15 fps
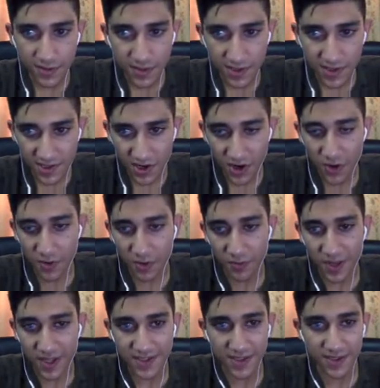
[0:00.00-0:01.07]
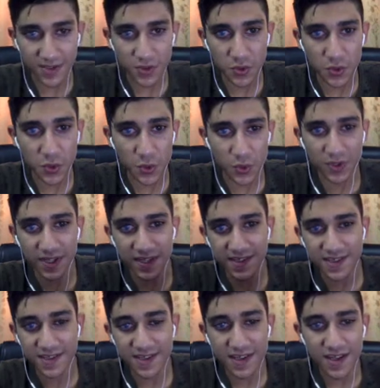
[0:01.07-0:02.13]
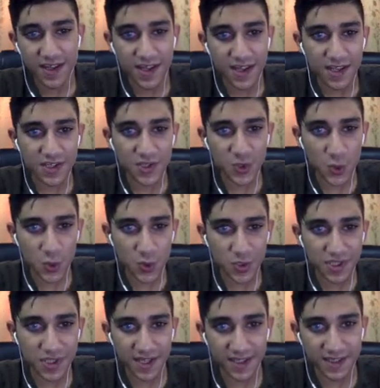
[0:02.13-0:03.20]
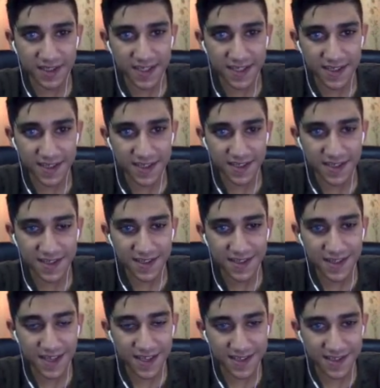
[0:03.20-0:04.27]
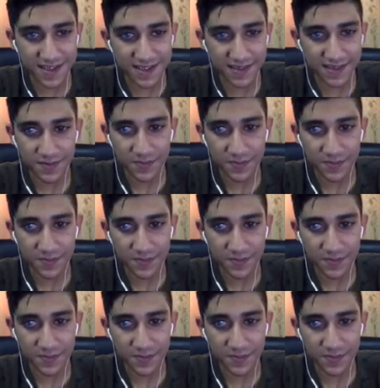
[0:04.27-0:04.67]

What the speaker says: It's a common pattern to call this source and this dist.